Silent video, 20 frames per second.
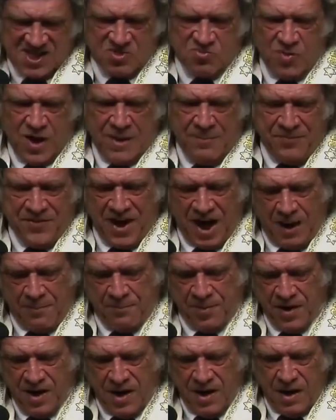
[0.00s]
swept
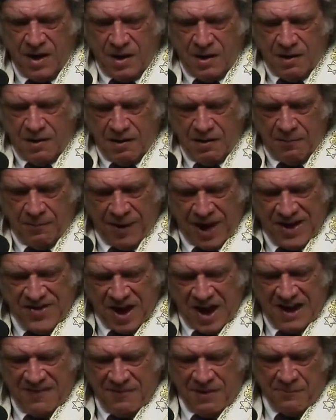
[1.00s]
up by,
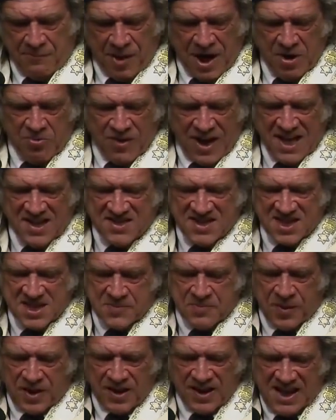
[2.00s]
the, by
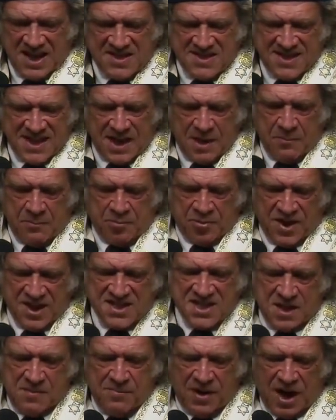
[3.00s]
racist police and
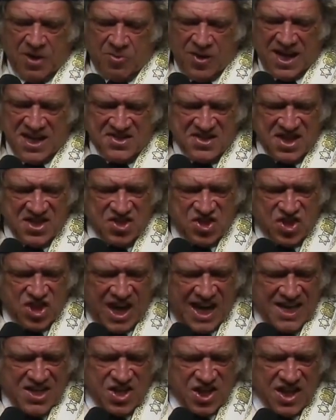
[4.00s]
imprisoned by racist
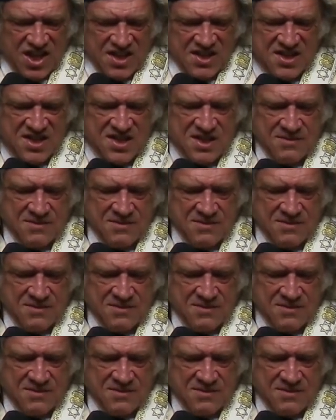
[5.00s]
judges.